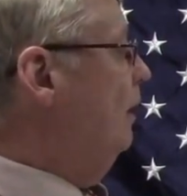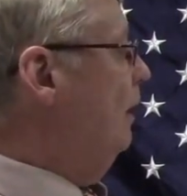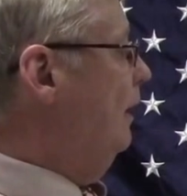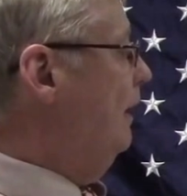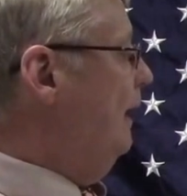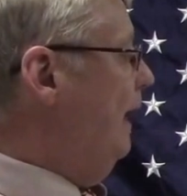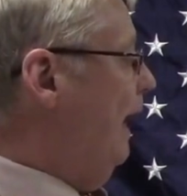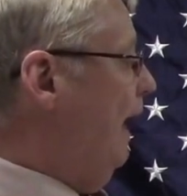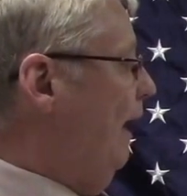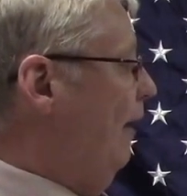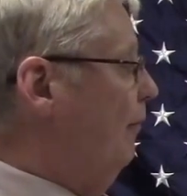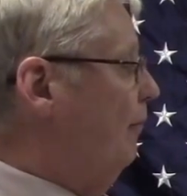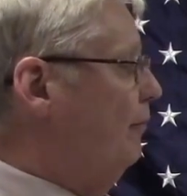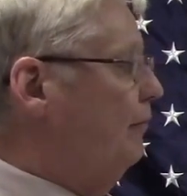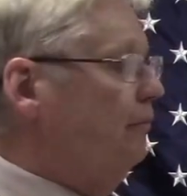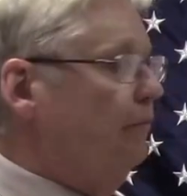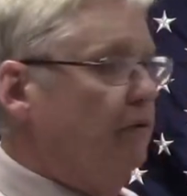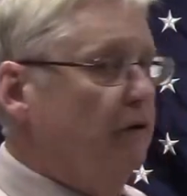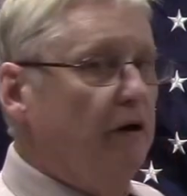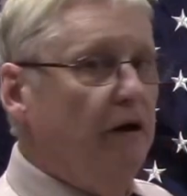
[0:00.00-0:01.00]
Now,
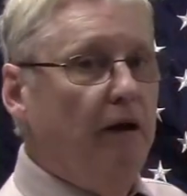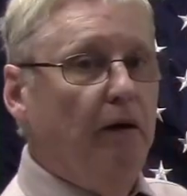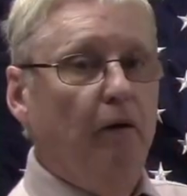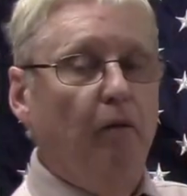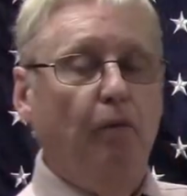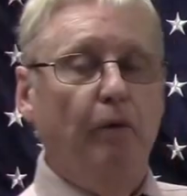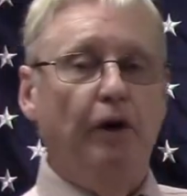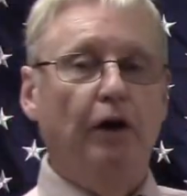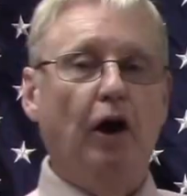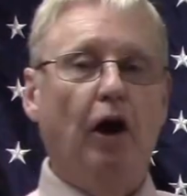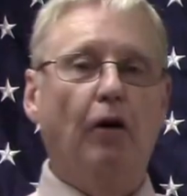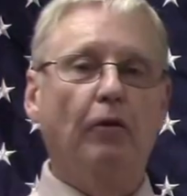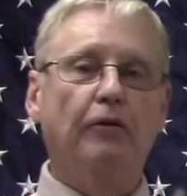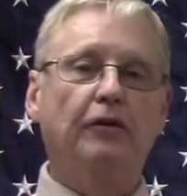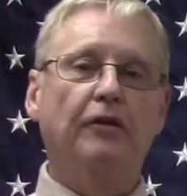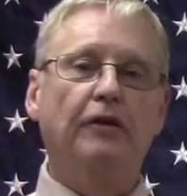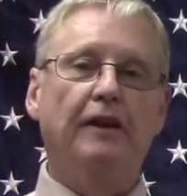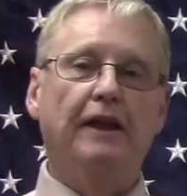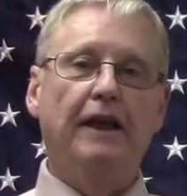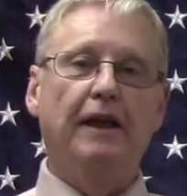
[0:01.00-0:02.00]
we go
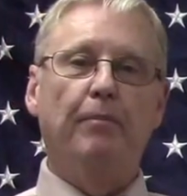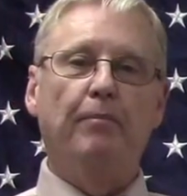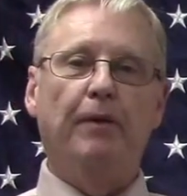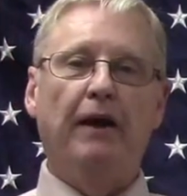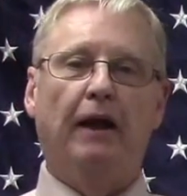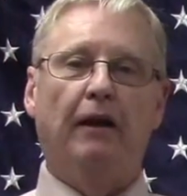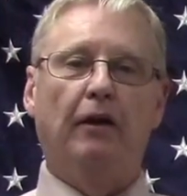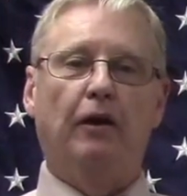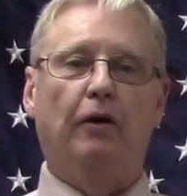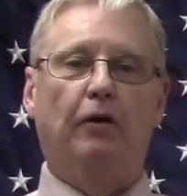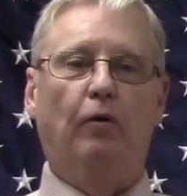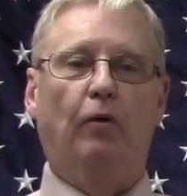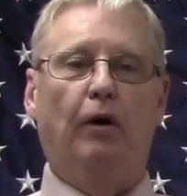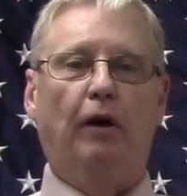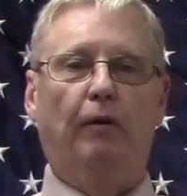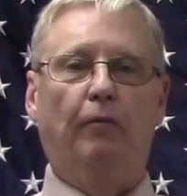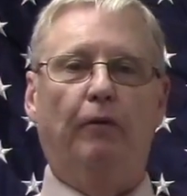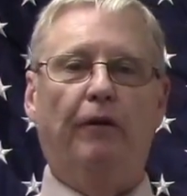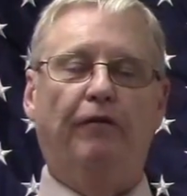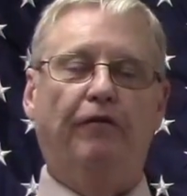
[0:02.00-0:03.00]
to the appellate
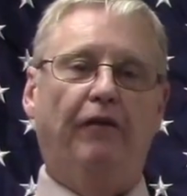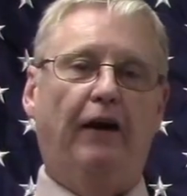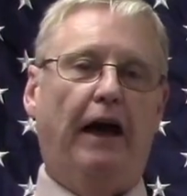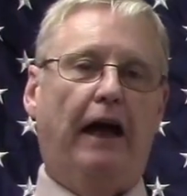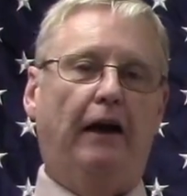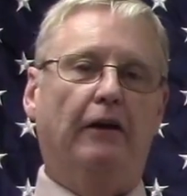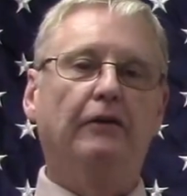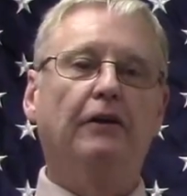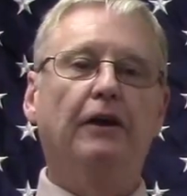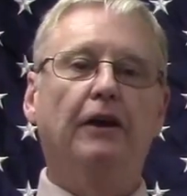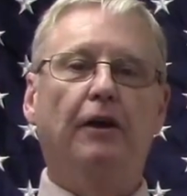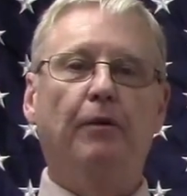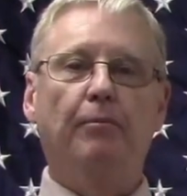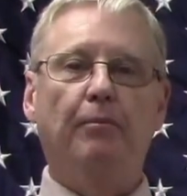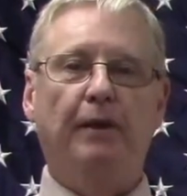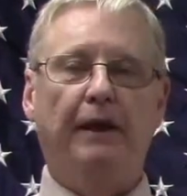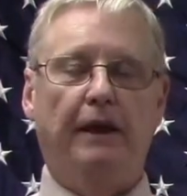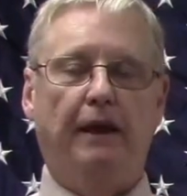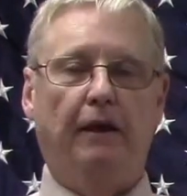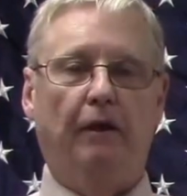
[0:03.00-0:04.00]
court. We filed an
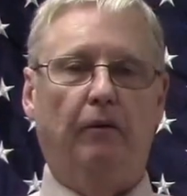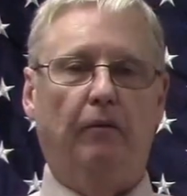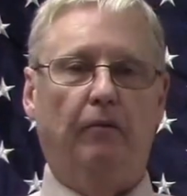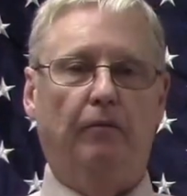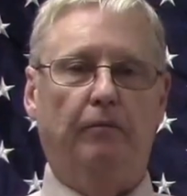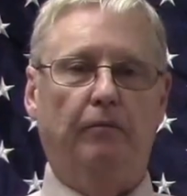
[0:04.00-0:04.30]
appeal.